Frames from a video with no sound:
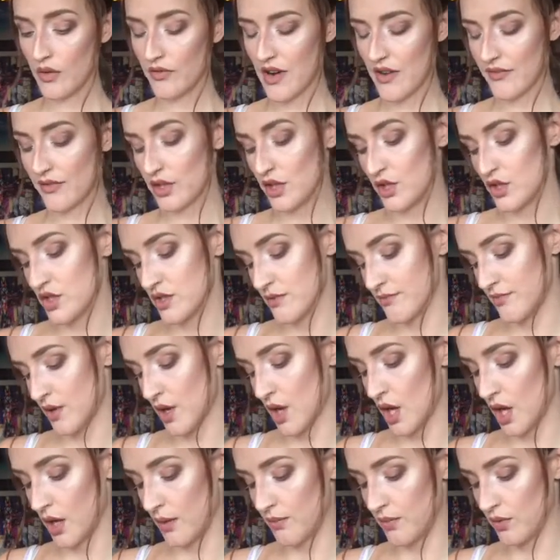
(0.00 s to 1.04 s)
Revolution
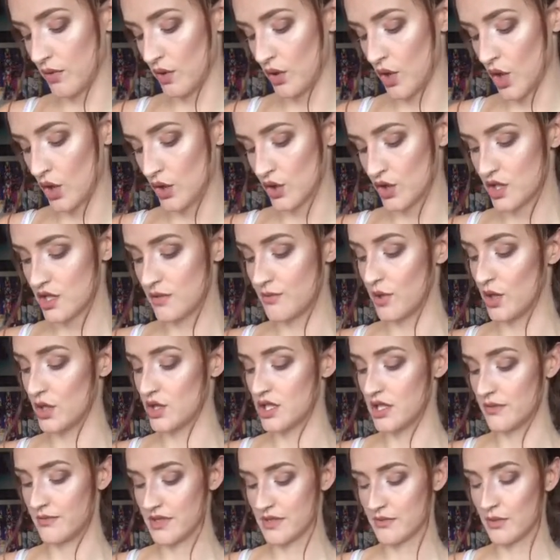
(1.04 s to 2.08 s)
Purple onto the
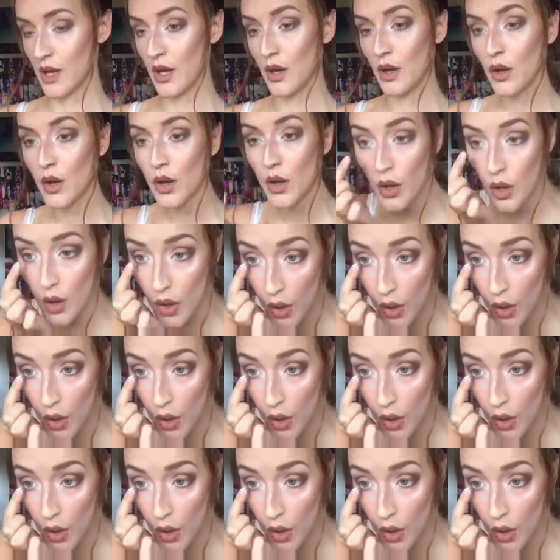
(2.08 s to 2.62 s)
bottom as well.